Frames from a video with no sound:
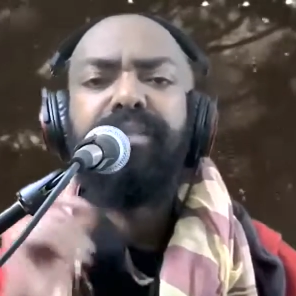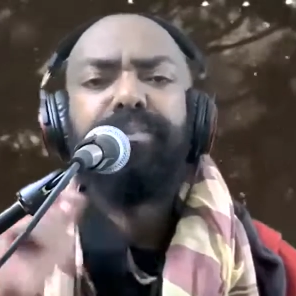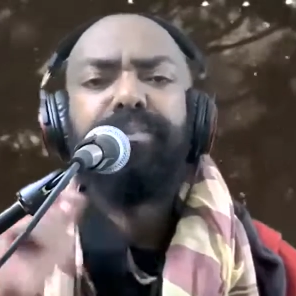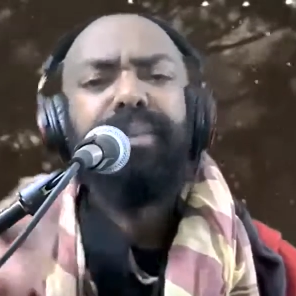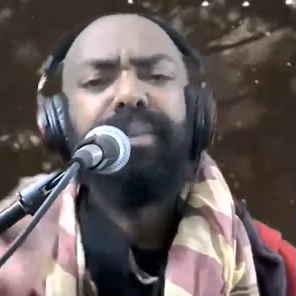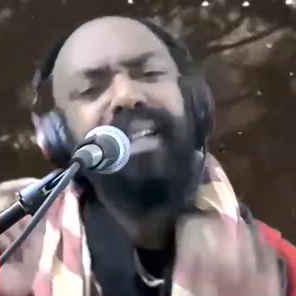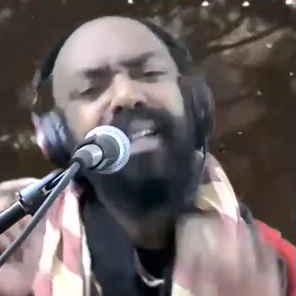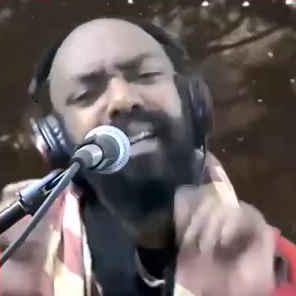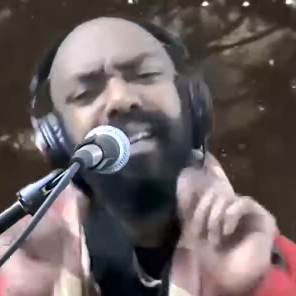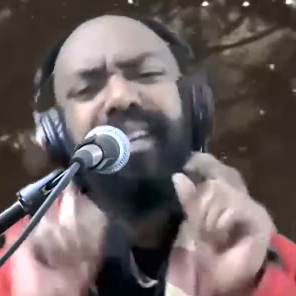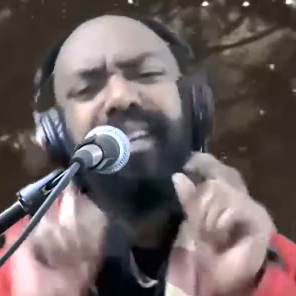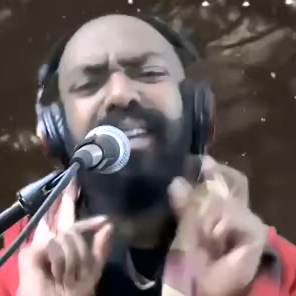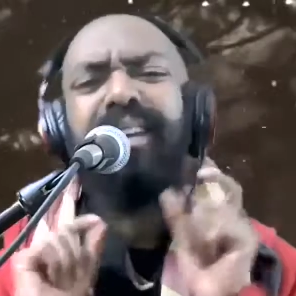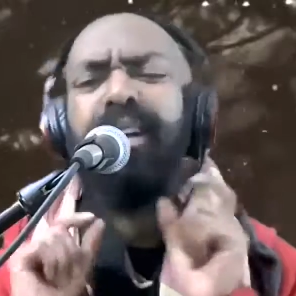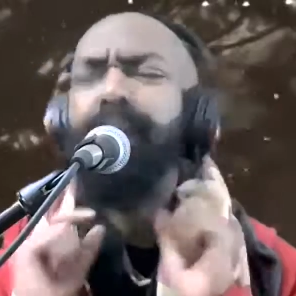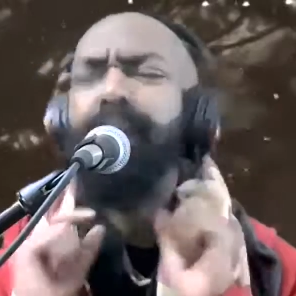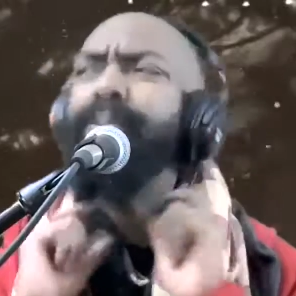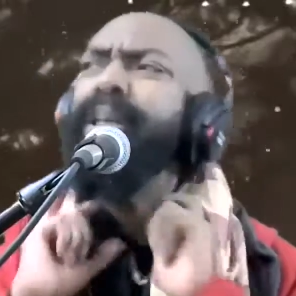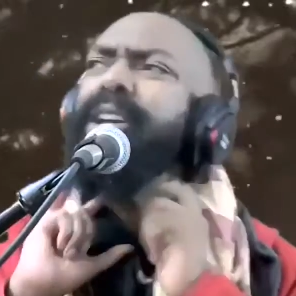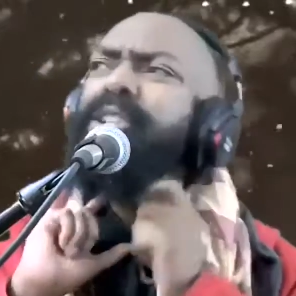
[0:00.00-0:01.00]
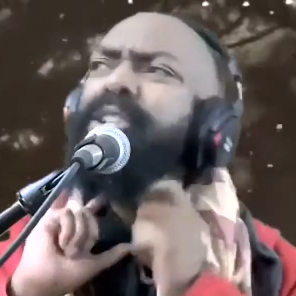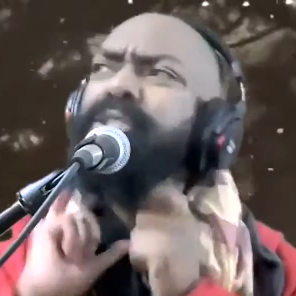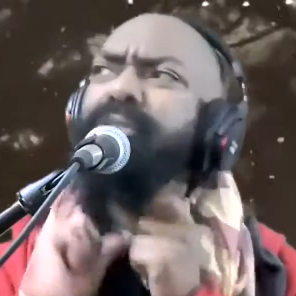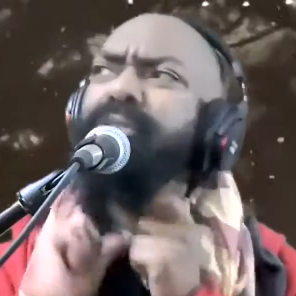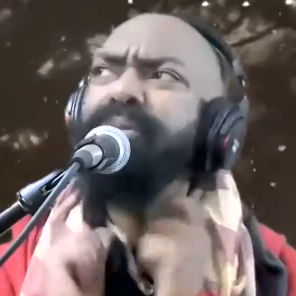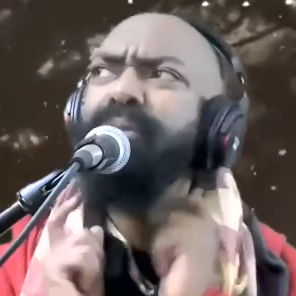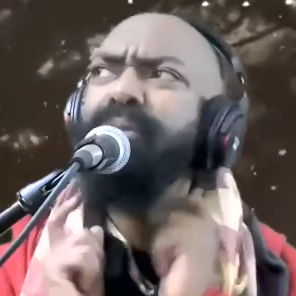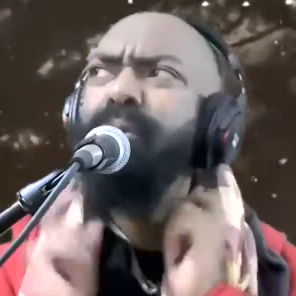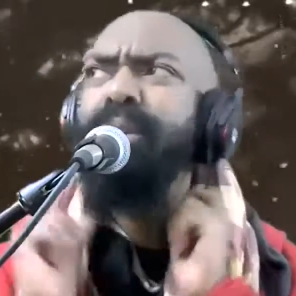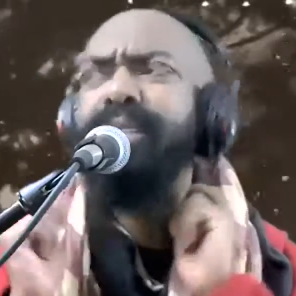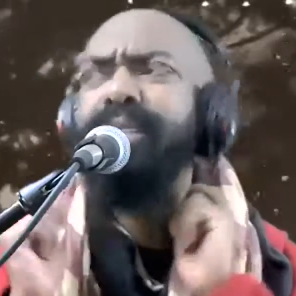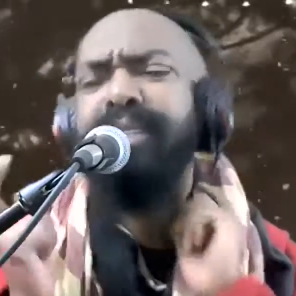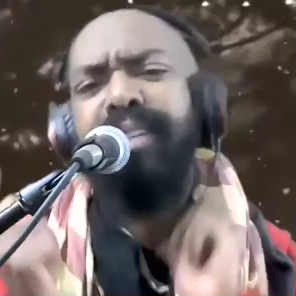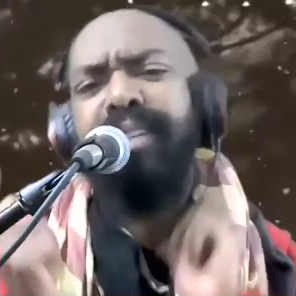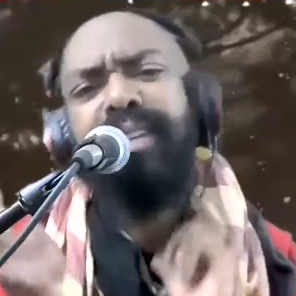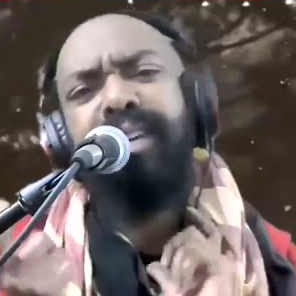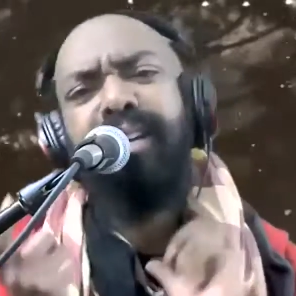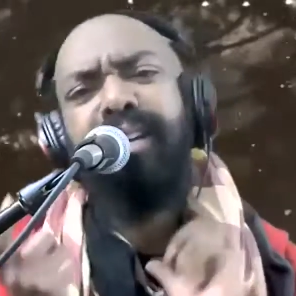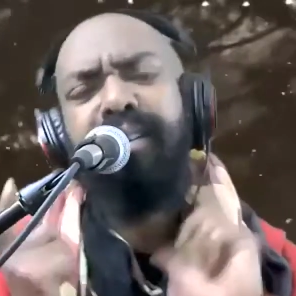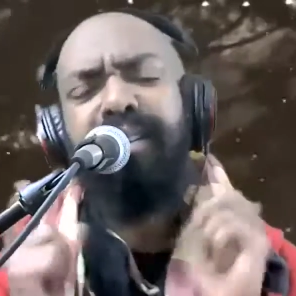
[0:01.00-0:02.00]
put it here, place your voice
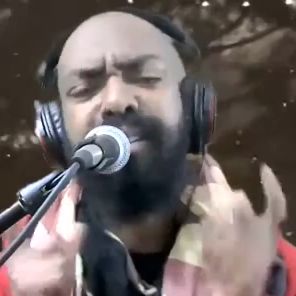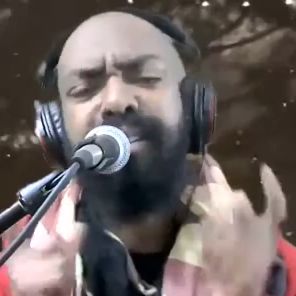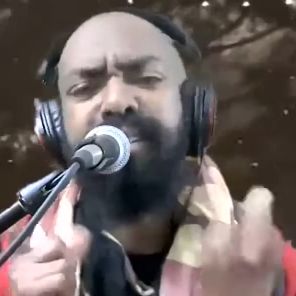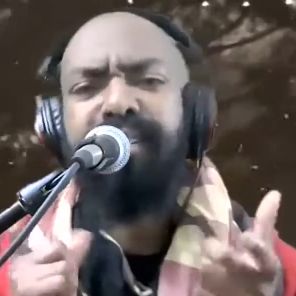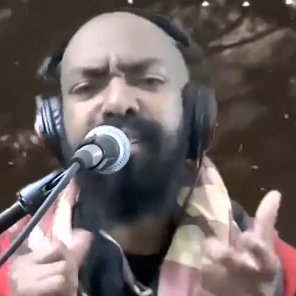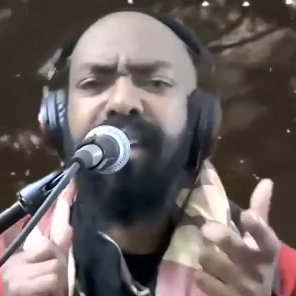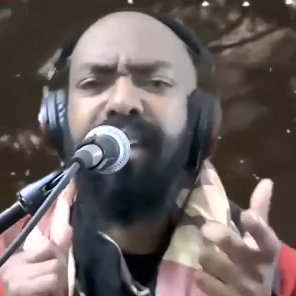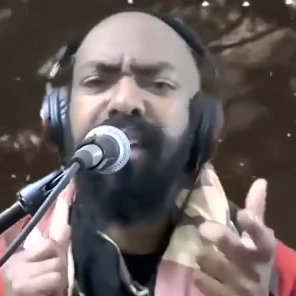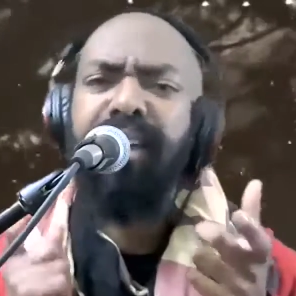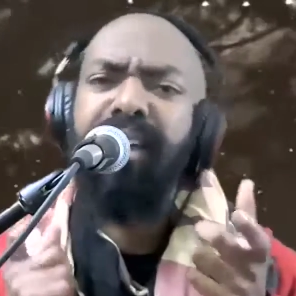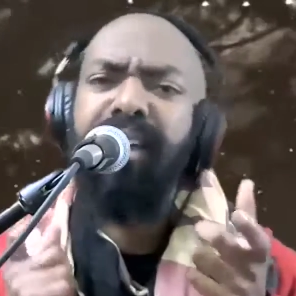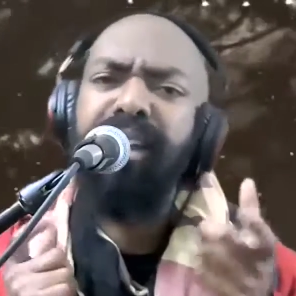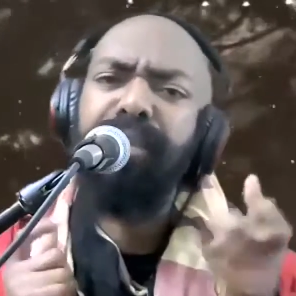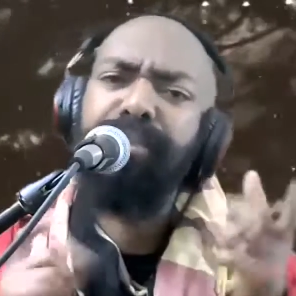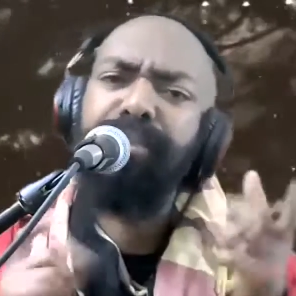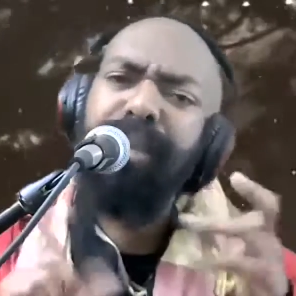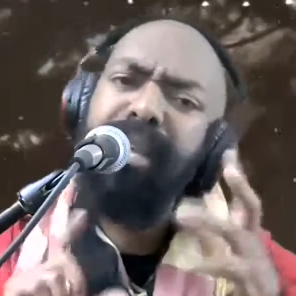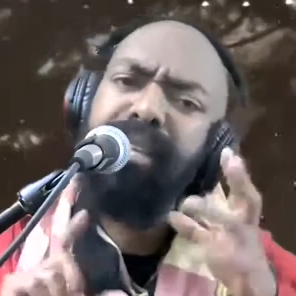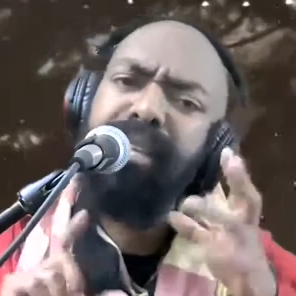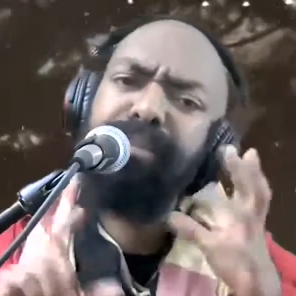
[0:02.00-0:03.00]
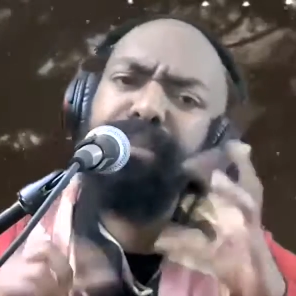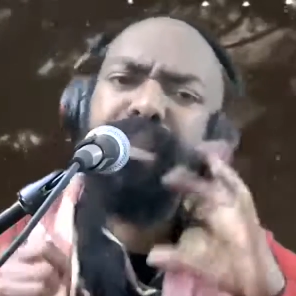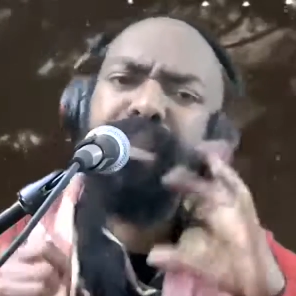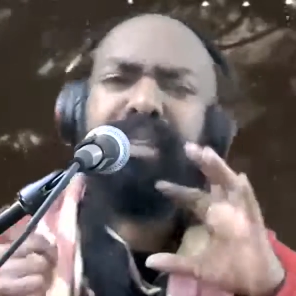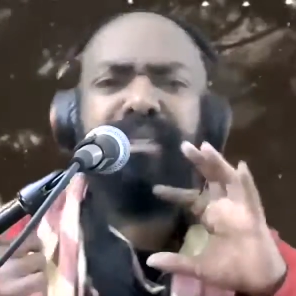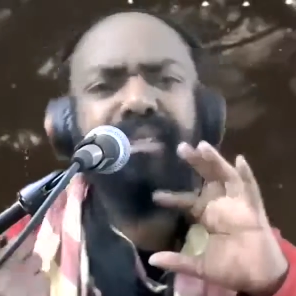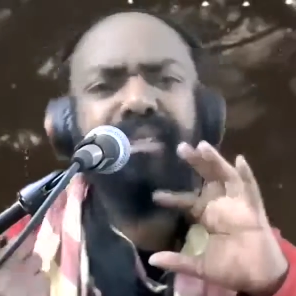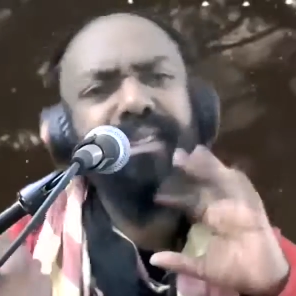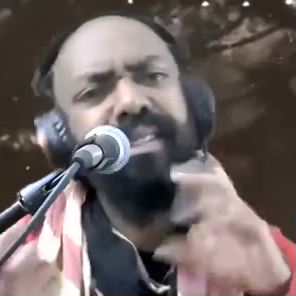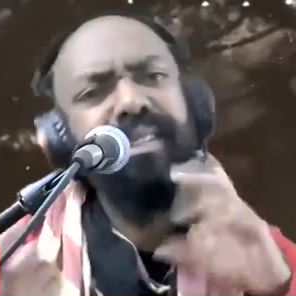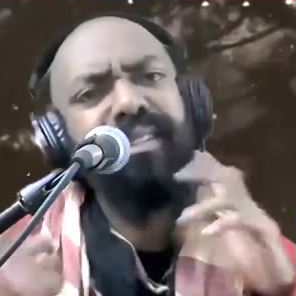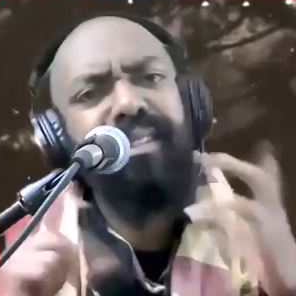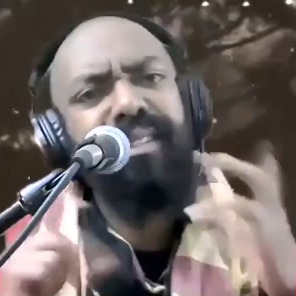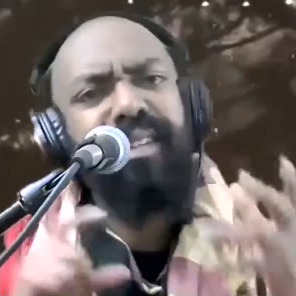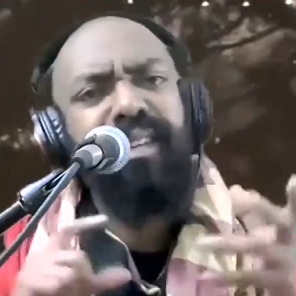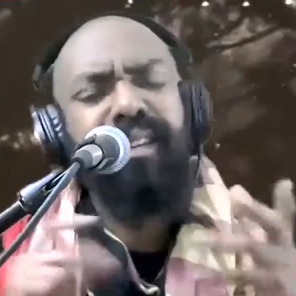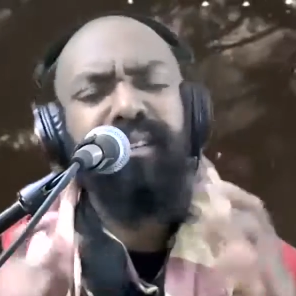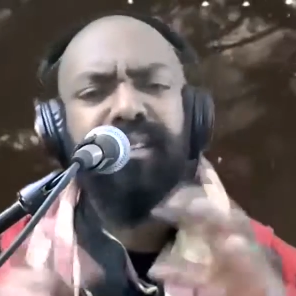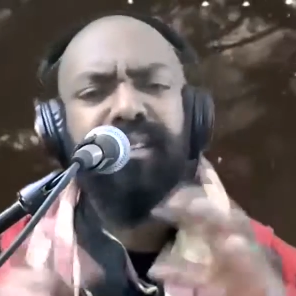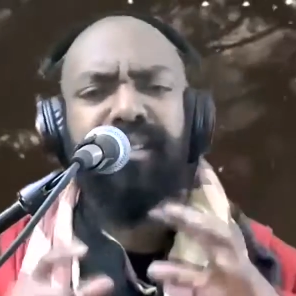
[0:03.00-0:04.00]
here instead, place this
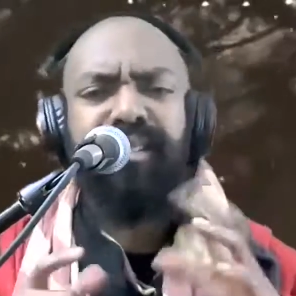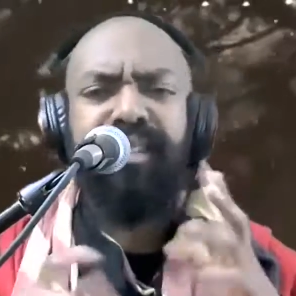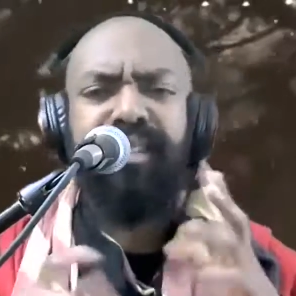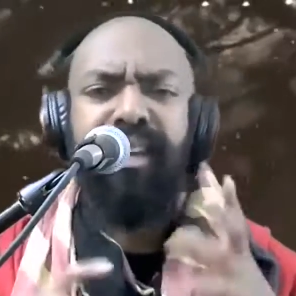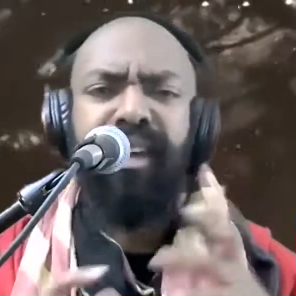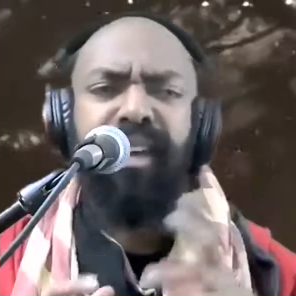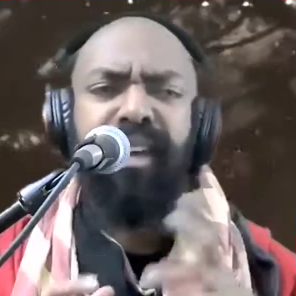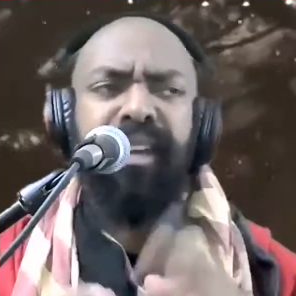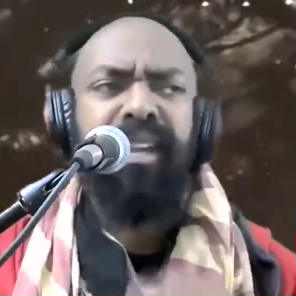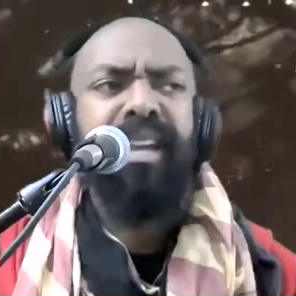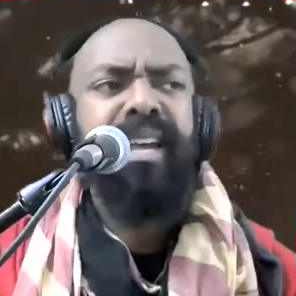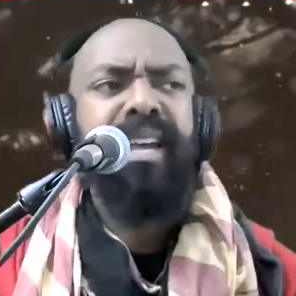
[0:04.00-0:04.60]
here instead.